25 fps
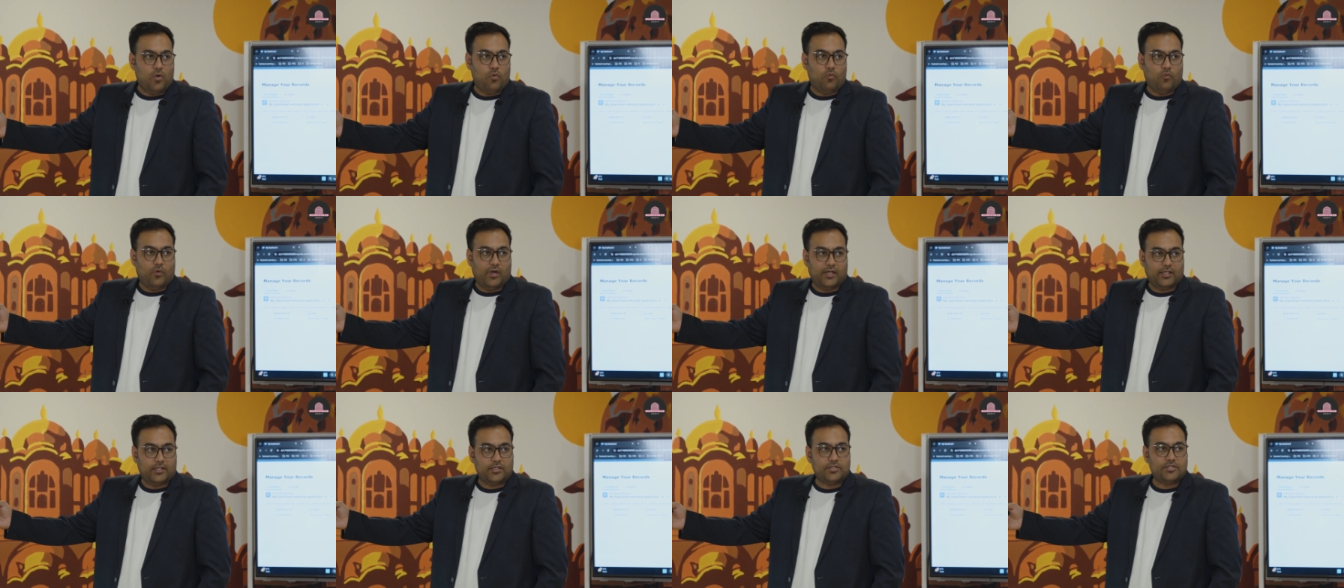
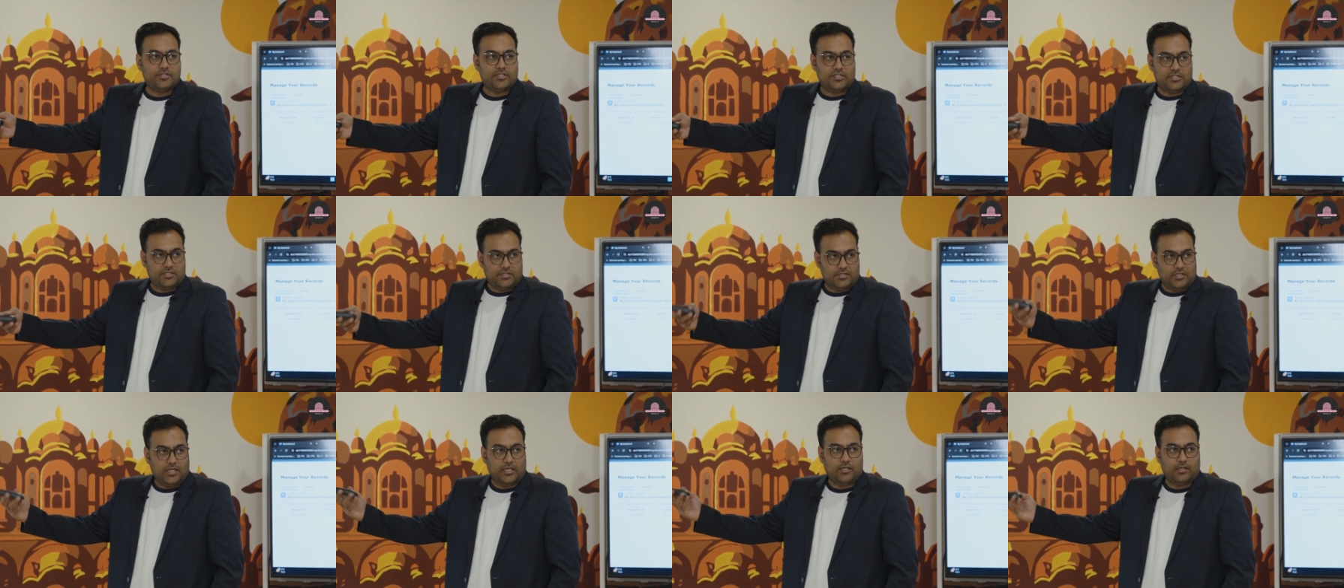what
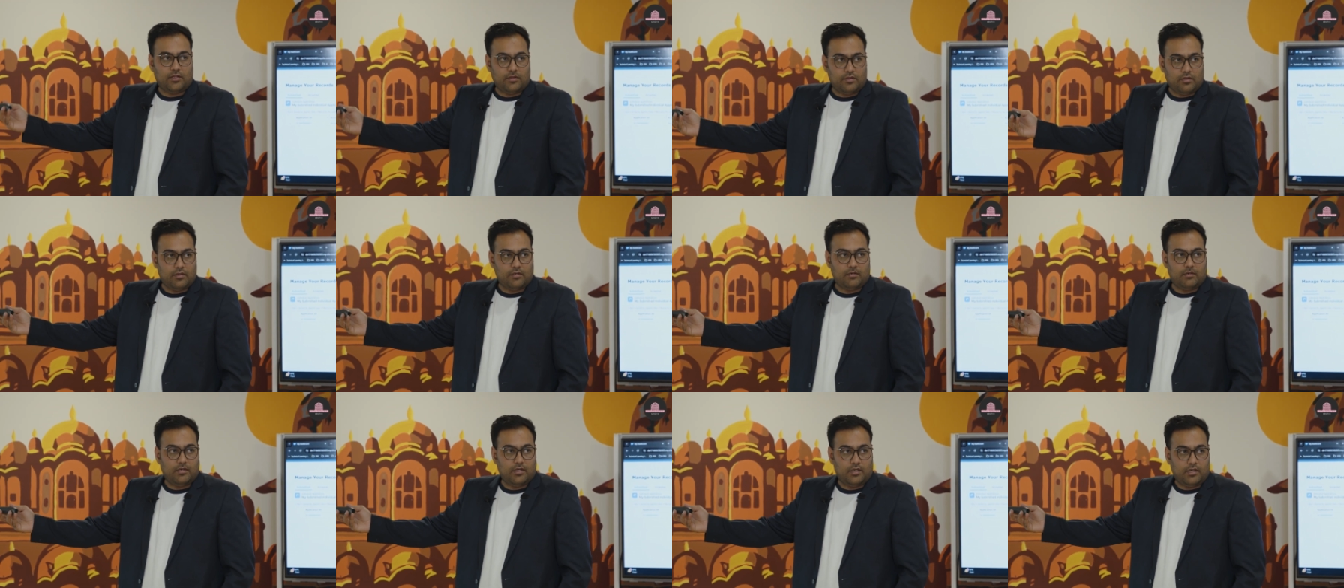status
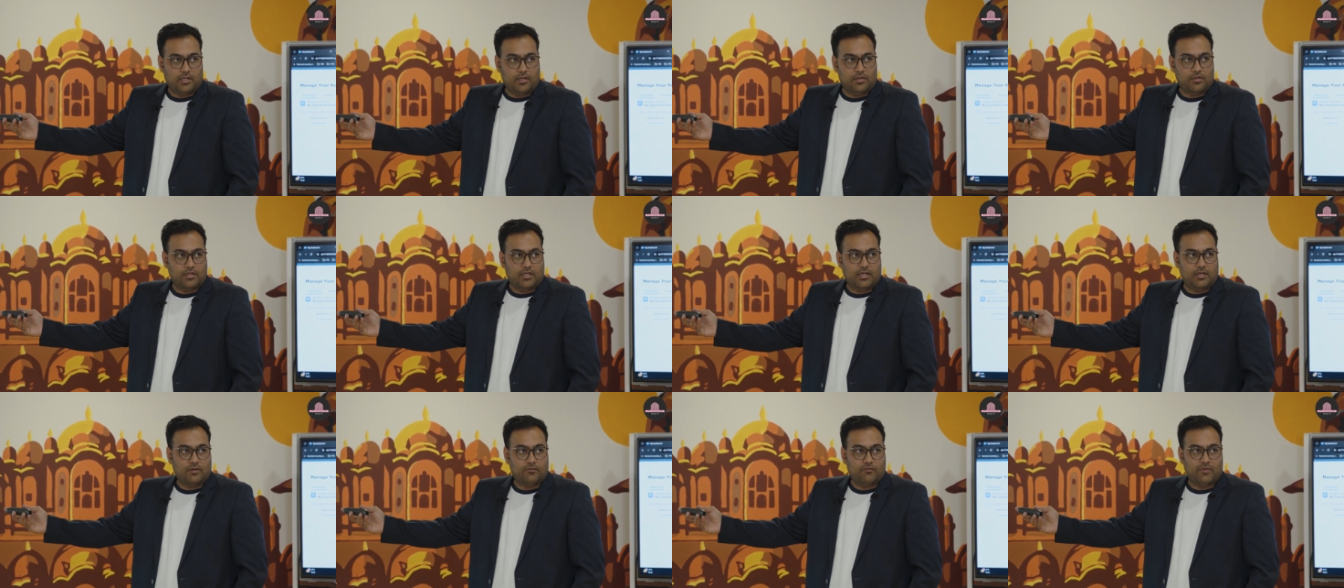it
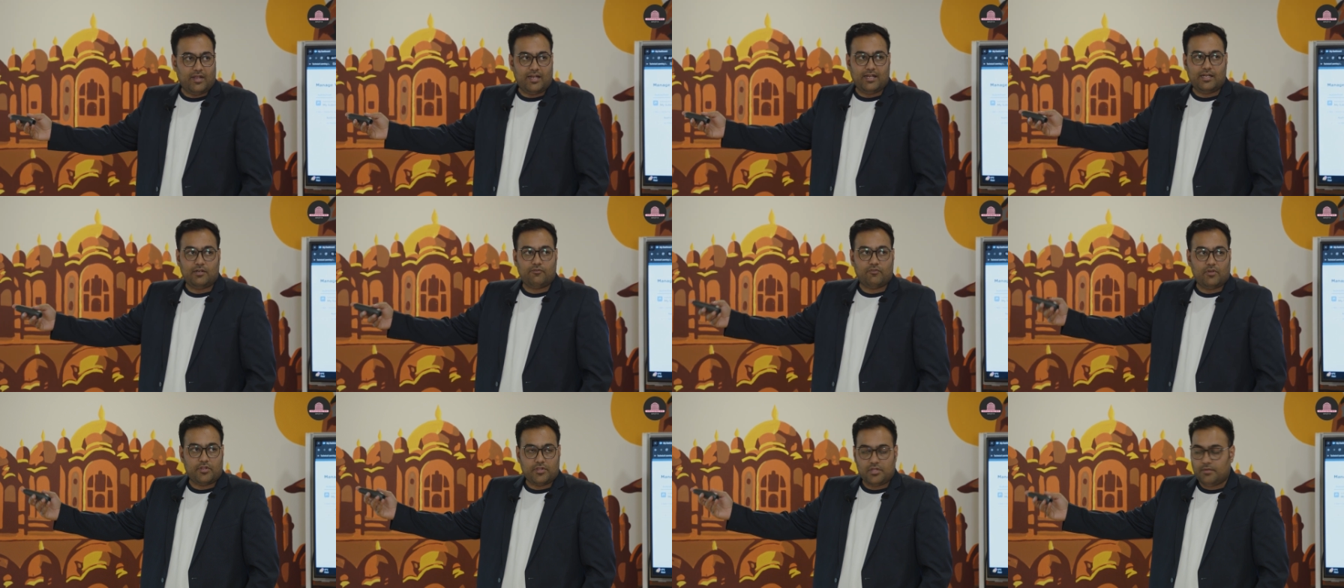is in, when
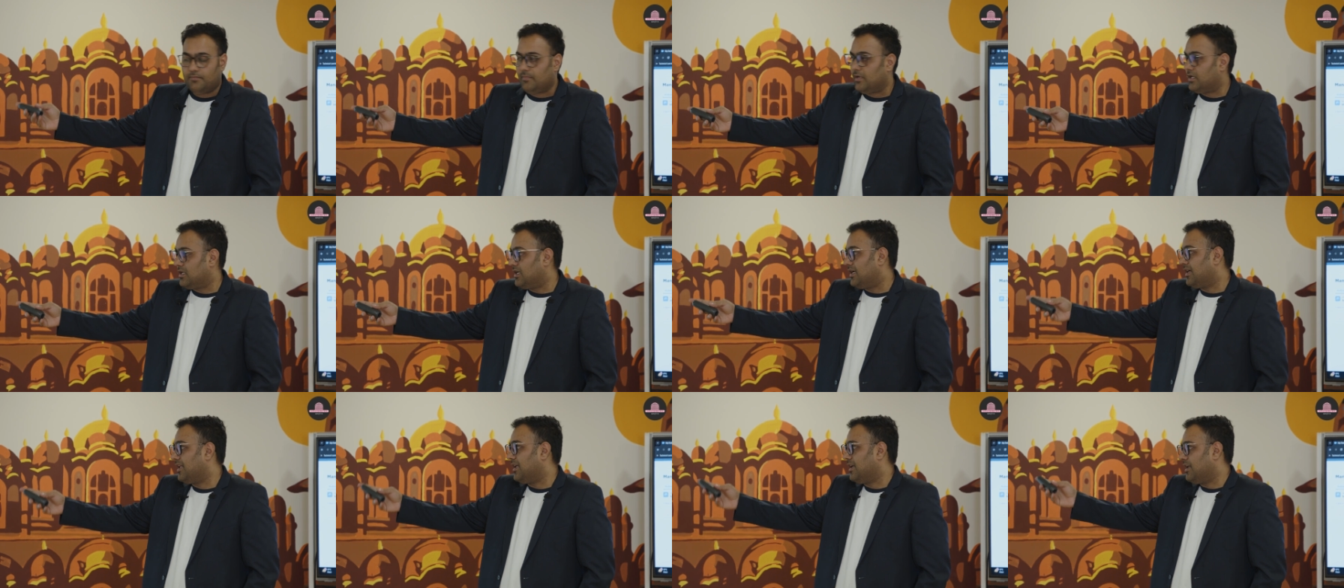it was
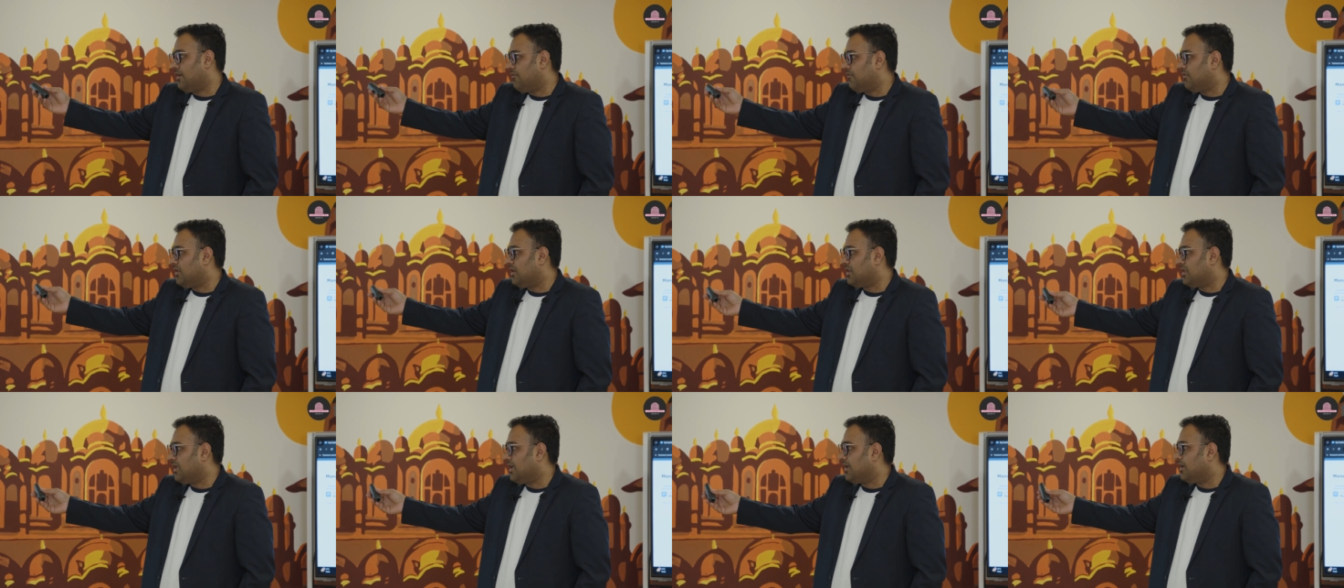submitted and
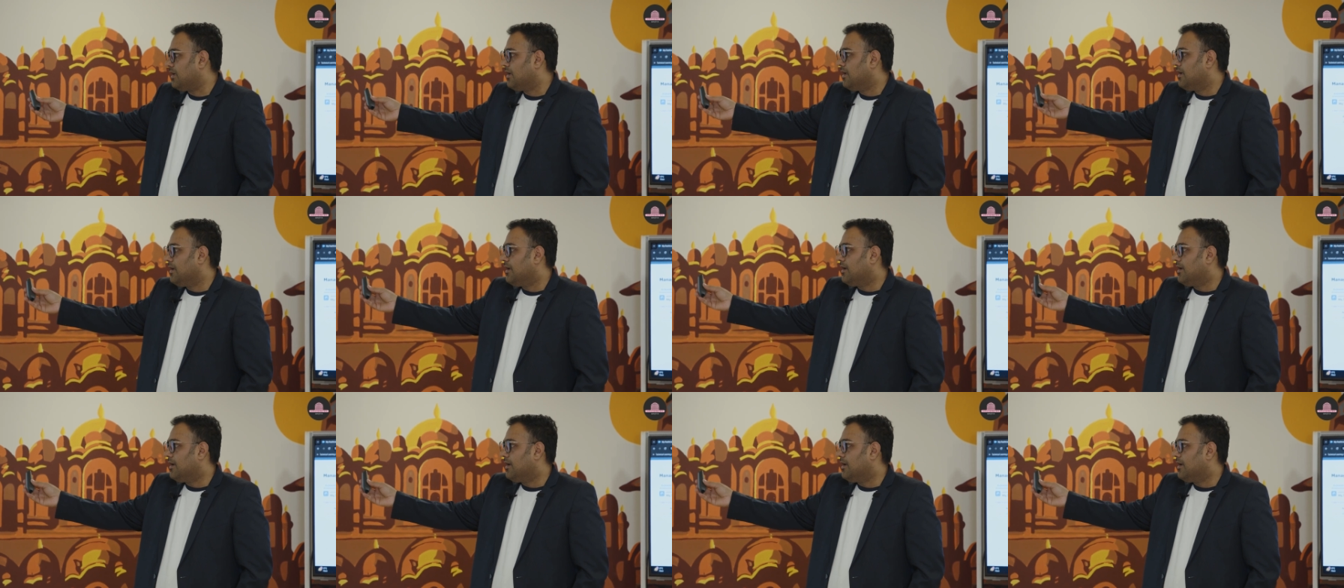everything.